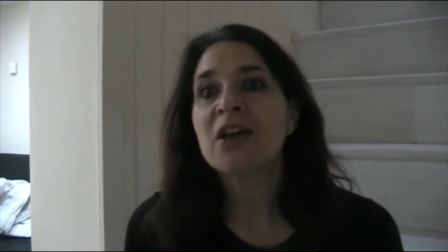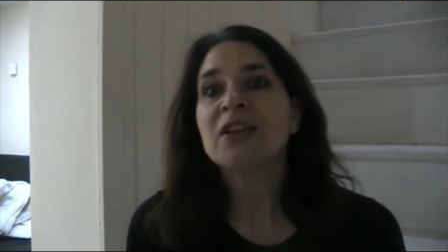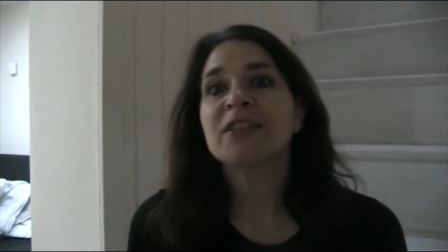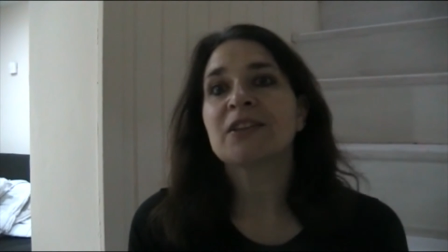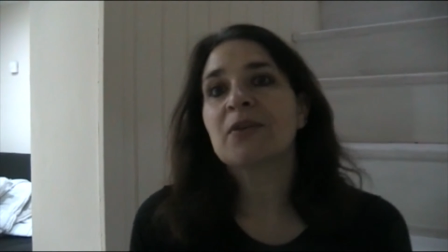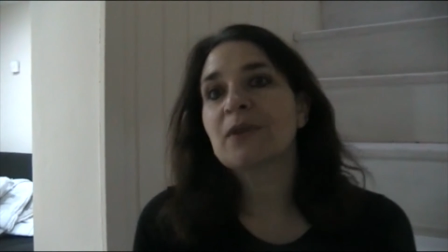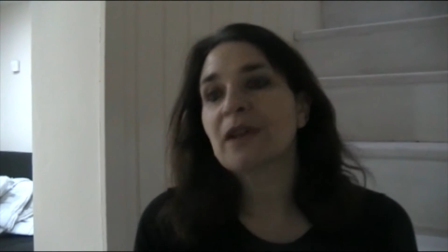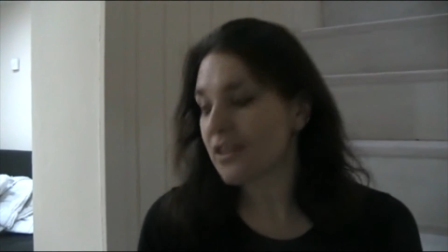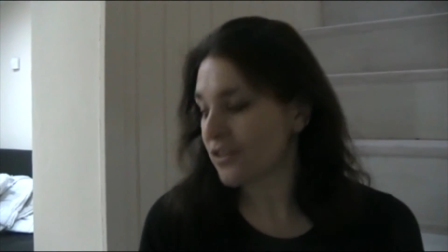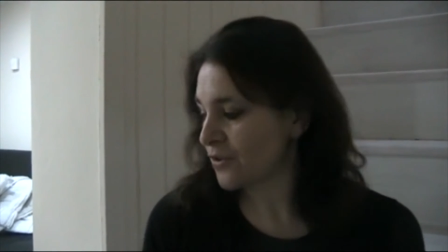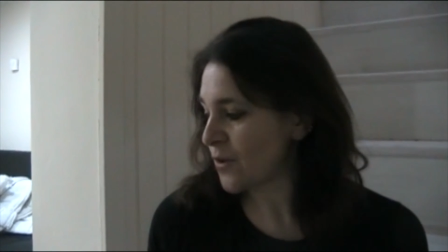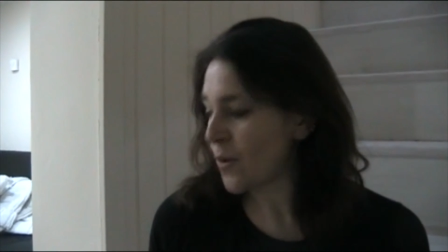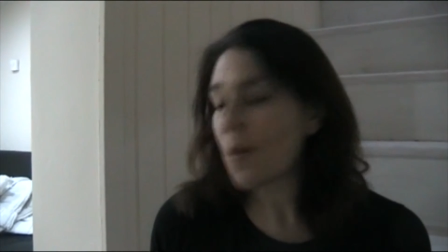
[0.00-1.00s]
So we get
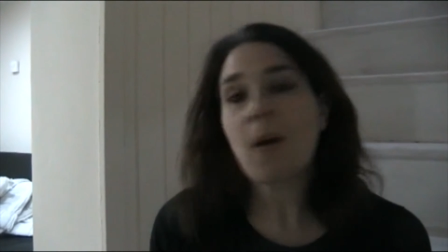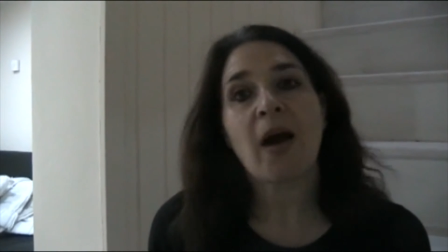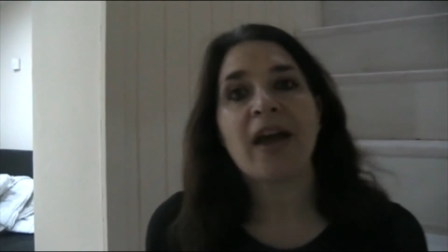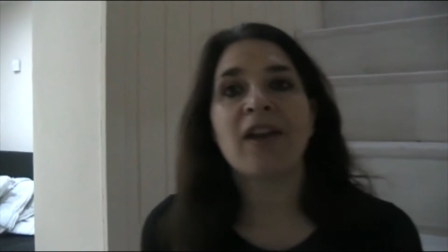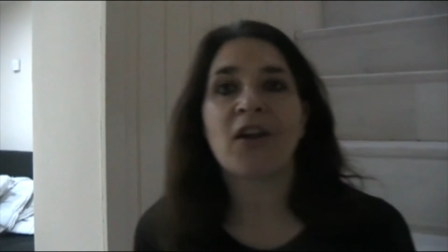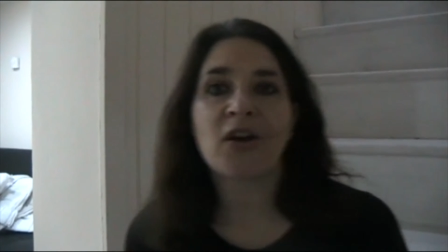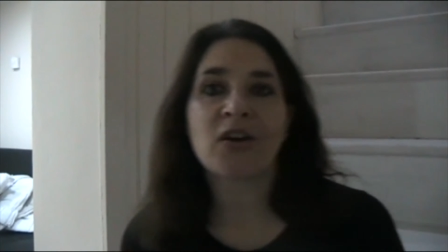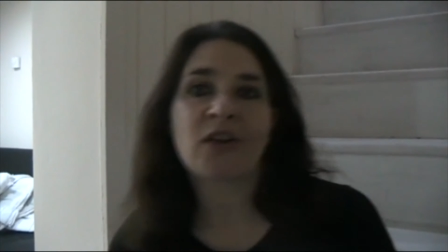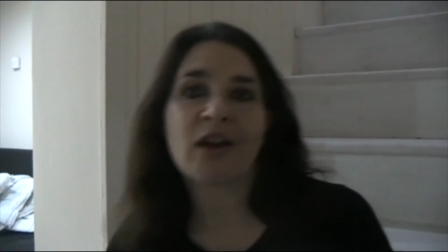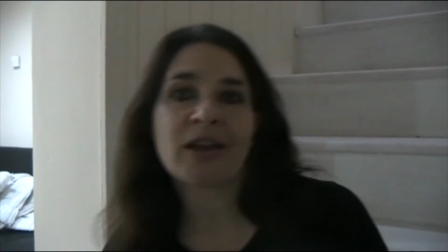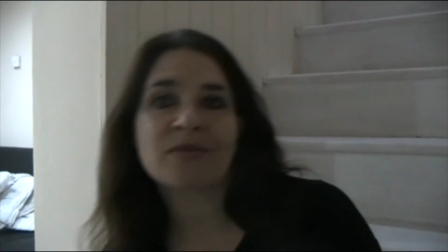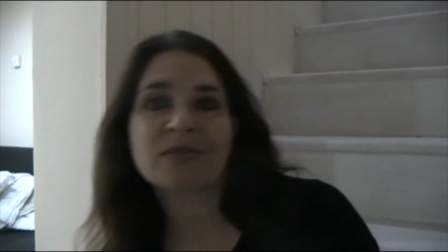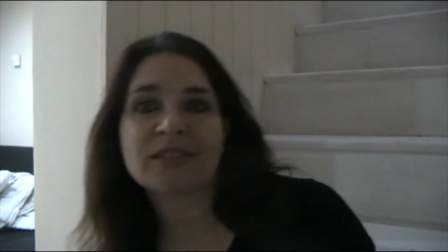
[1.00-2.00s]
through quite a lot of
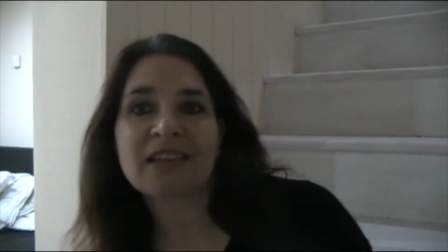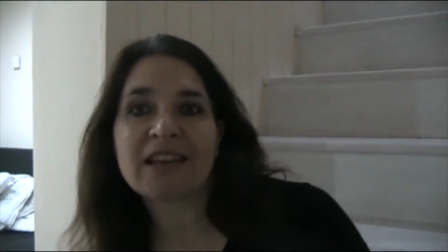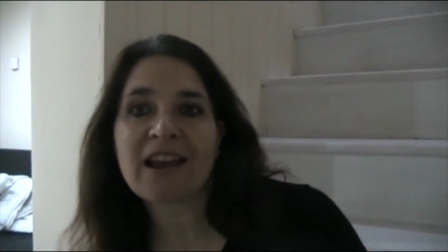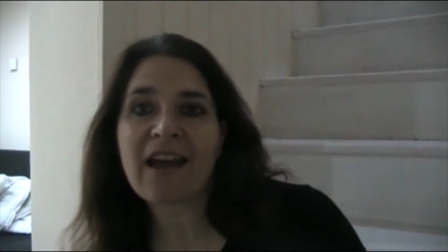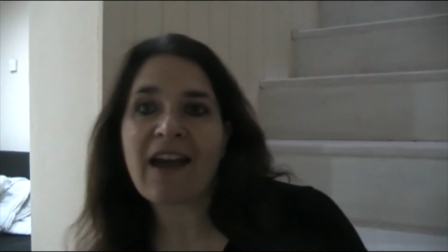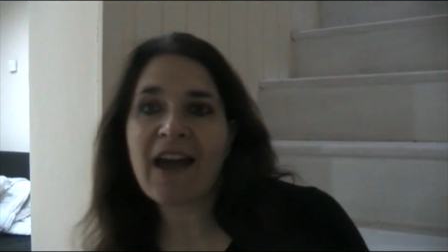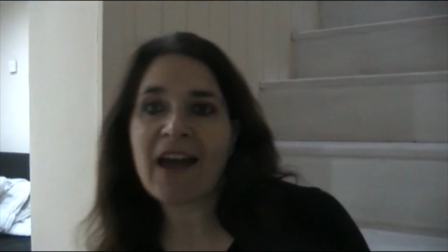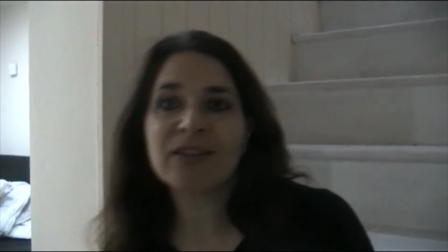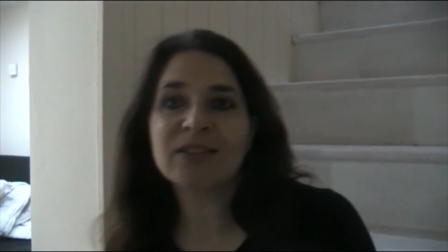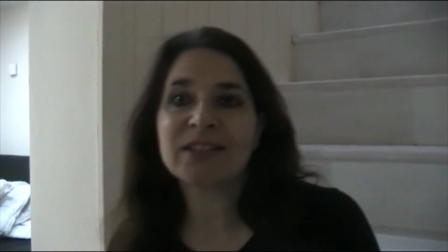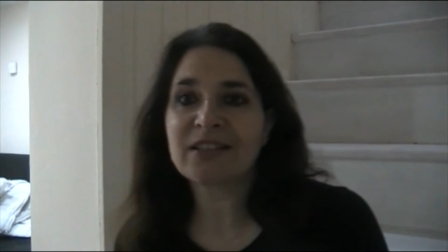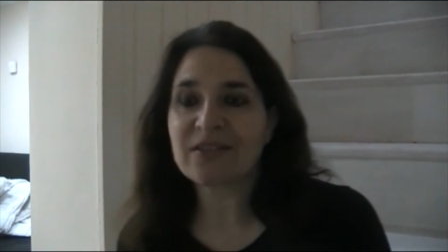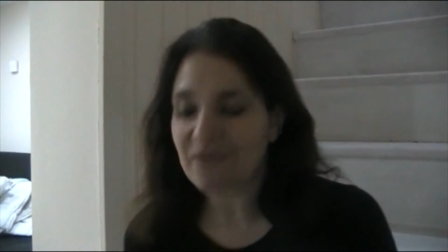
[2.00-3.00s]
grapes in our
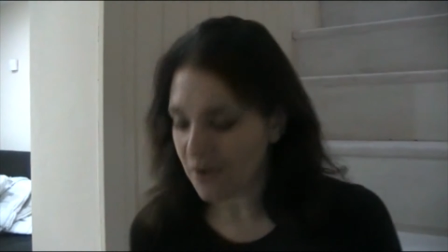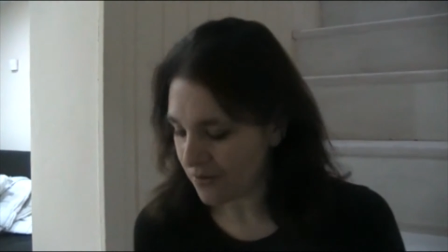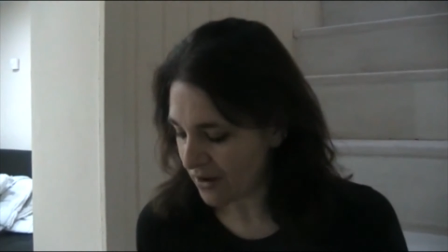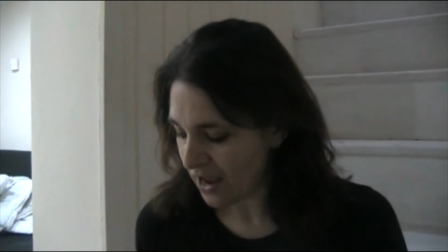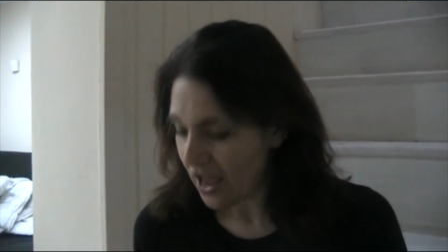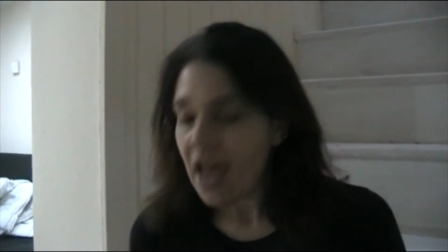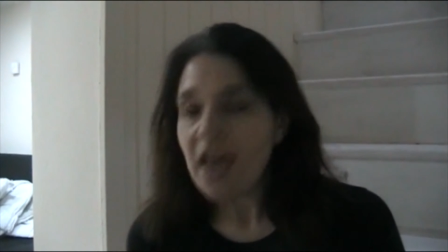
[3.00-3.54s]
house at the moment.